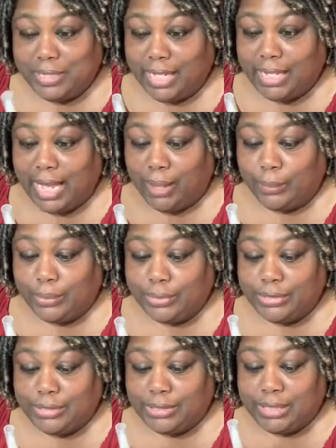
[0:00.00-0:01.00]
and I will
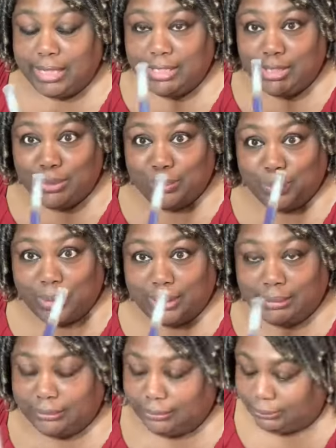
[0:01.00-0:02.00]
send you
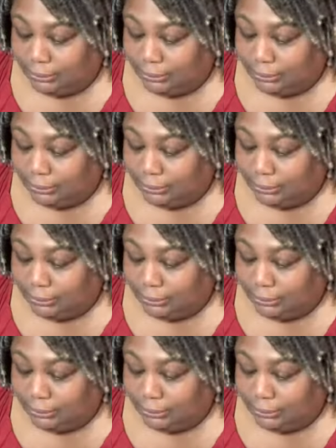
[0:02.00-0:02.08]
one.